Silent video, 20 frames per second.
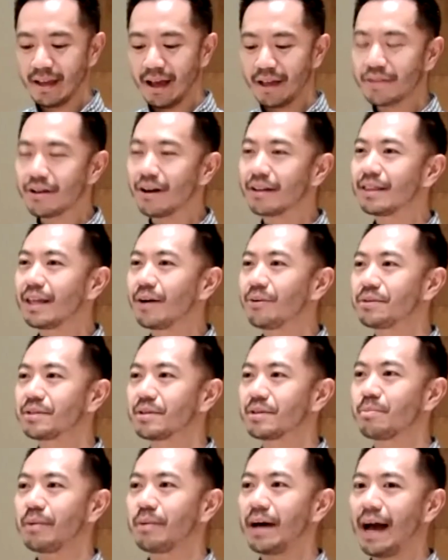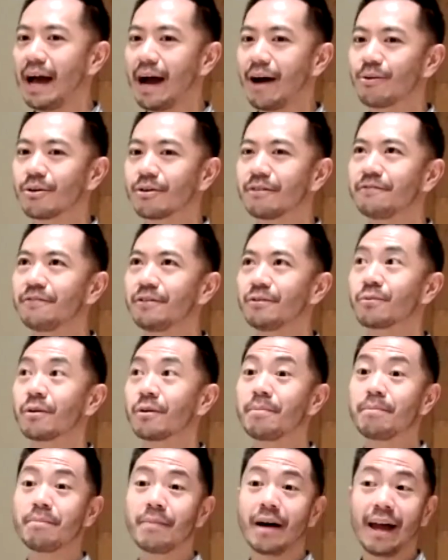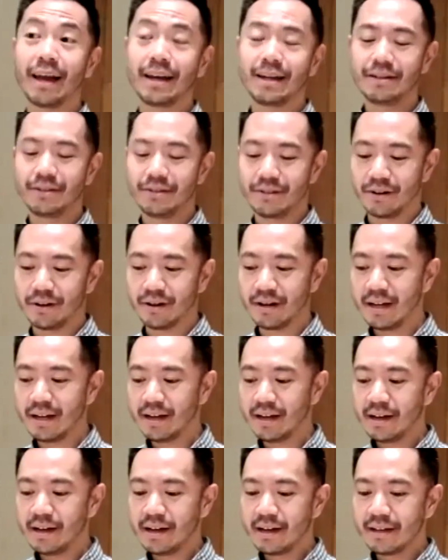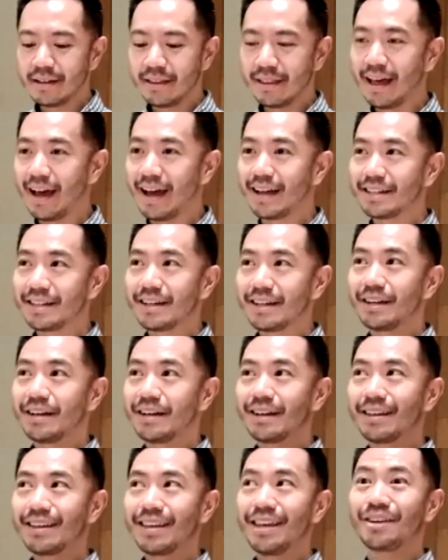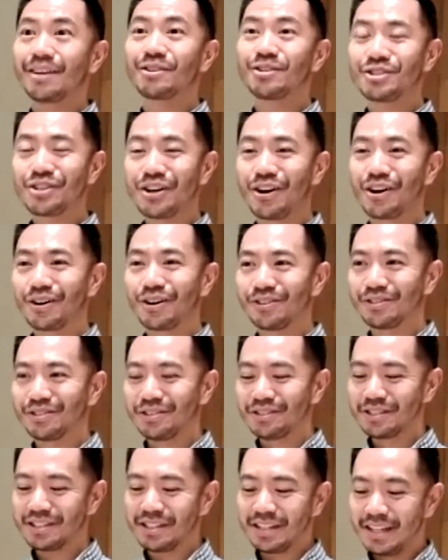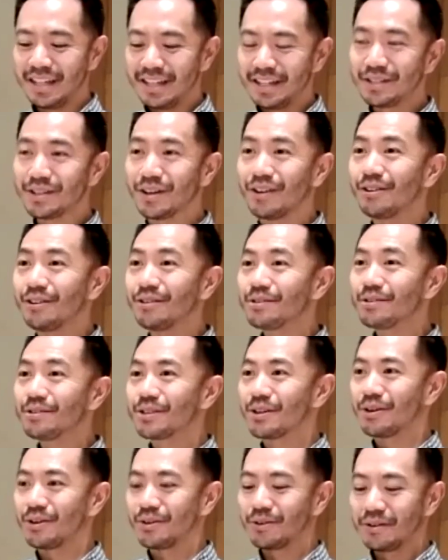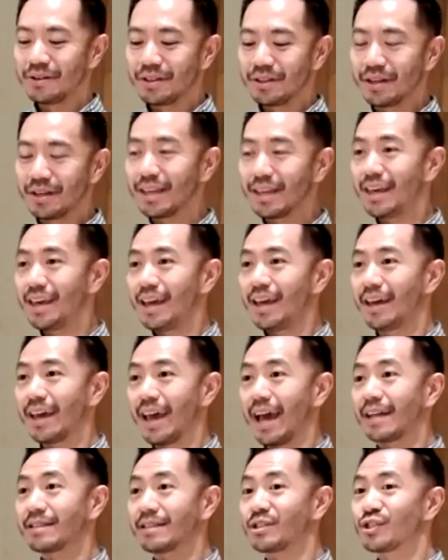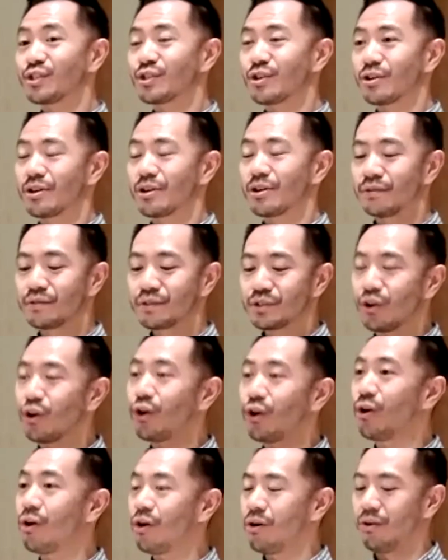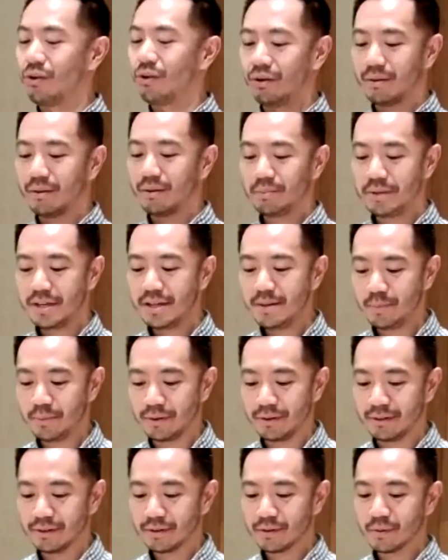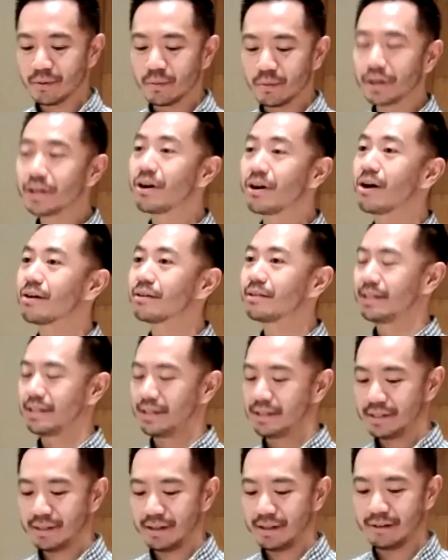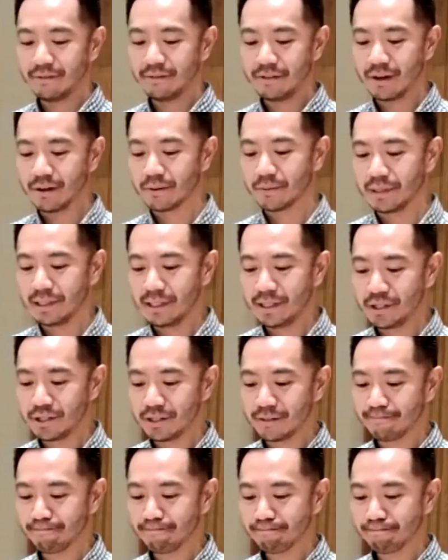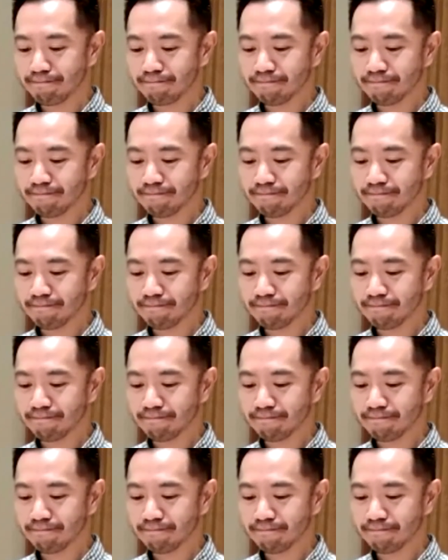I thought that was a powerful reminder that King Charles is also the king and serves all people, regardless of their religion.